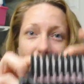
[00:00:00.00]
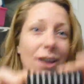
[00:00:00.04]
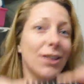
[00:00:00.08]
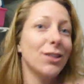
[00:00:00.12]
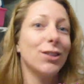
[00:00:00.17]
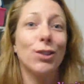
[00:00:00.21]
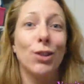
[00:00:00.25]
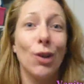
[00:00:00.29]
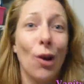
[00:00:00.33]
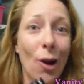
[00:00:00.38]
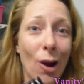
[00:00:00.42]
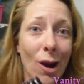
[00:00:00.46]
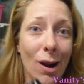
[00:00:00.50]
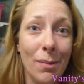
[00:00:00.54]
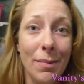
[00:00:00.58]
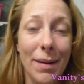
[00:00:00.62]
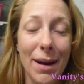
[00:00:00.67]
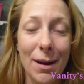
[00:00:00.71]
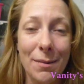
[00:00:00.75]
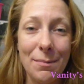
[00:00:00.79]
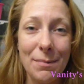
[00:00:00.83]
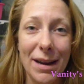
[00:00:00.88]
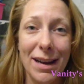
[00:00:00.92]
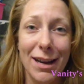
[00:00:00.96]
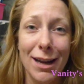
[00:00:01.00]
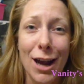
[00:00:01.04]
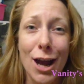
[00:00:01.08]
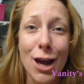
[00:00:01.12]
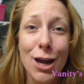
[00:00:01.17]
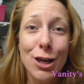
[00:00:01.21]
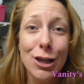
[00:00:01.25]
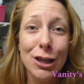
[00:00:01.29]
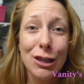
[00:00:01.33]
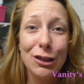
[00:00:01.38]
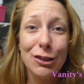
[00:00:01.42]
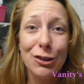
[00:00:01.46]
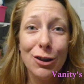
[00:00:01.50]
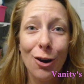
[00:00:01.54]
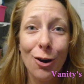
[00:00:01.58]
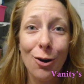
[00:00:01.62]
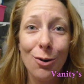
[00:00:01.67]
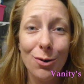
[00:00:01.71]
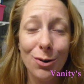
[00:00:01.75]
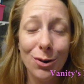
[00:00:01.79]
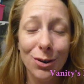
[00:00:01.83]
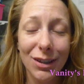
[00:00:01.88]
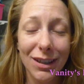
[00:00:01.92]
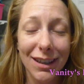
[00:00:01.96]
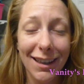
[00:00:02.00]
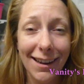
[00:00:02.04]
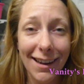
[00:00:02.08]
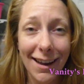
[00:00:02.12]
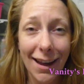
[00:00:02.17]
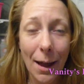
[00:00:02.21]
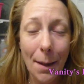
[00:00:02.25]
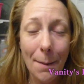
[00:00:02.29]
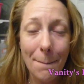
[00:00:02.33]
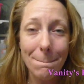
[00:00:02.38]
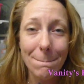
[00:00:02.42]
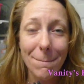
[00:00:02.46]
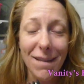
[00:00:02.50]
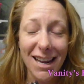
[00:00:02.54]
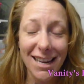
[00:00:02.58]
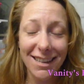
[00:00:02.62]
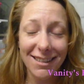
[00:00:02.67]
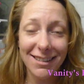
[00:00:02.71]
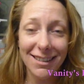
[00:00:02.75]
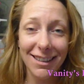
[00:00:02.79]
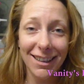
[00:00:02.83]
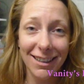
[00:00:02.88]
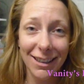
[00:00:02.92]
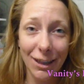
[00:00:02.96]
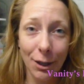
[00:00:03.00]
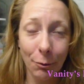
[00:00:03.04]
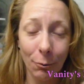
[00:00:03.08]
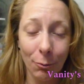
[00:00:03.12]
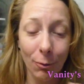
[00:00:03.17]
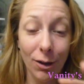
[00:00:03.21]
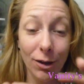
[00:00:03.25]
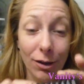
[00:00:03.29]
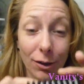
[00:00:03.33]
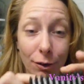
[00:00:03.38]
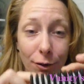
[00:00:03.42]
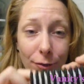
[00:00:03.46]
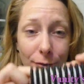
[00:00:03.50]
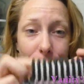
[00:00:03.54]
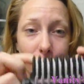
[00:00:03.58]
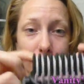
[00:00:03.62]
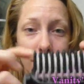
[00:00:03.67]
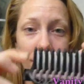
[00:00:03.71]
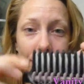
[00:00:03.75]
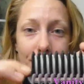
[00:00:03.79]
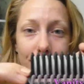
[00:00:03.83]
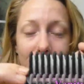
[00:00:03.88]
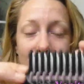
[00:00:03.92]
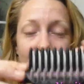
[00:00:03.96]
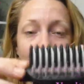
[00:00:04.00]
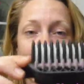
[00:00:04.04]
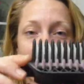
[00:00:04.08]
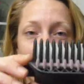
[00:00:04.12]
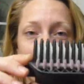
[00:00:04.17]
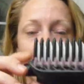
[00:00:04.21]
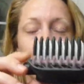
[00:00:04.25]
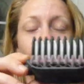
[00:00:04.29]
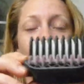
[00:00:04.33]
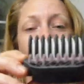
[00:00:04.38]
sorry about my totally amazingly wonderful technical